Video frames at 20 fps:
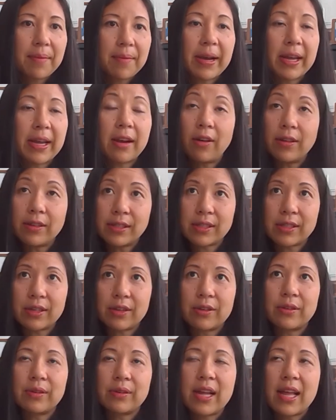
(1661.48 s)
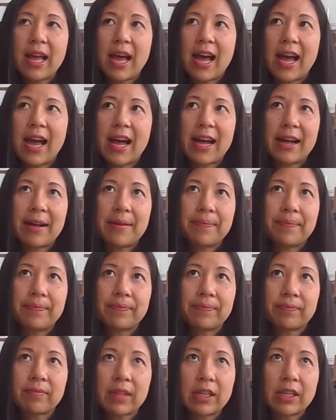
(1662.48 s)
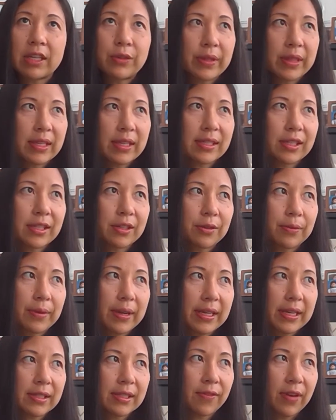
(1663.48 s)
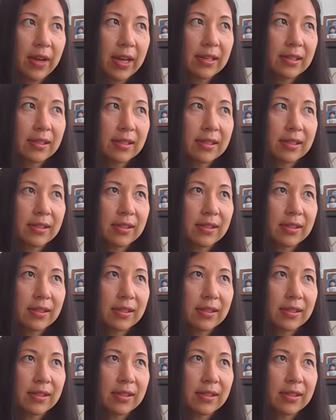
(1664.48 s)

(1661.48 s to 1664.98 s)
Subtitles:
but also doing this to raise funds